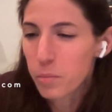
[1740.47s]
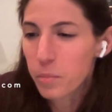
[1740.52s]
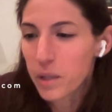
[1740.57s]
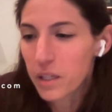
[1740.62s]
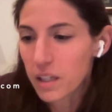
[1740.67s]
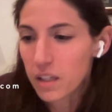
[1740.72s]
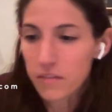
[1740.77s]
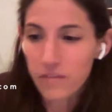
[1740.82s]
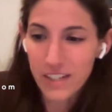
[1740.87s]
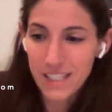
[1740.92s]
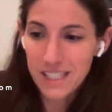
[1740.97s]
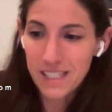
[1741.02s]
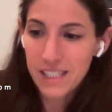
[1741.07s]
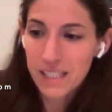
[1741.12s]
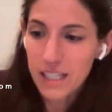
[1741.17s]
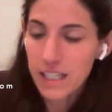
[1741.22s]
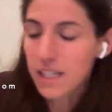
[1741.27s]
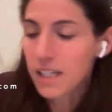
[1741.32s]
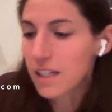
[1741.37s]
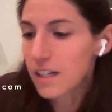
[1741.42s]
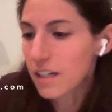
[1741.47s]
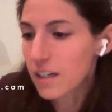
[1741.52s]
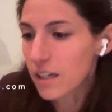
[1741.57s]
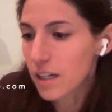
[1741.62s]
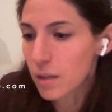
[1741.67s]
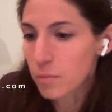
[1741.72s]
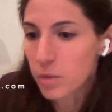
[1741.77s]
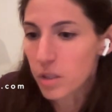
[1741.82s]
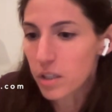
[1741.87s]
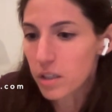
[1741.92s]
but if I see it,
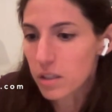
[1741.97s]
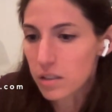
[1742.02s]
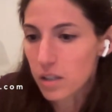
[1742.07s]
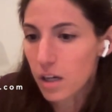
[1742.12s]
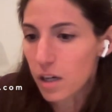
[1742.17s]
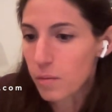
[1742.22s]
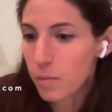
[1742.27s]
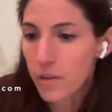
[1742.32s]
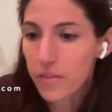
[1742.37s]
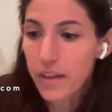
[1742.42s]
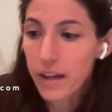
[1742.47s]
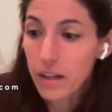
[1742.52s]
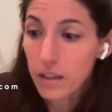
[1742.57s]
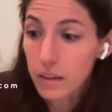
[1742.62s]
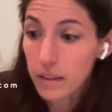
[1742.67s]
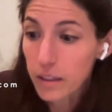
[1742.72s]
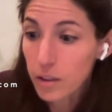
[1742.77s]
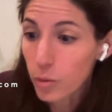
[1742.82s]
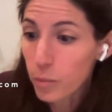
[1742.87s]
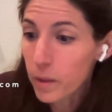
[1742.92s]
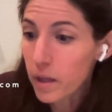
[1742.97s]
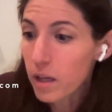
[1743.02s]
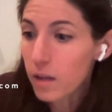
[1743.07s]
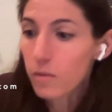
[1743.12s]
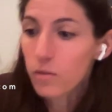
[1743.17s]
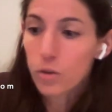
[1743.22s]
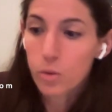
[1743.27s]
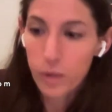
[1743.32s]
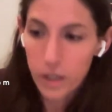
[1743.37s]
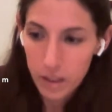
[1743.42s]
I'm going to talk about that a little bit
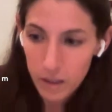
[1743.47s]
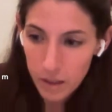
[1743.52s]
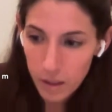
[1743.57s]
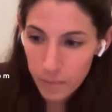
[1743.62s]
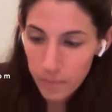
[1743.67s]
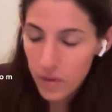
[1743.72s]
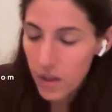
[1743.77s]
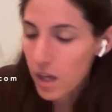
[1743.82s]
quickly.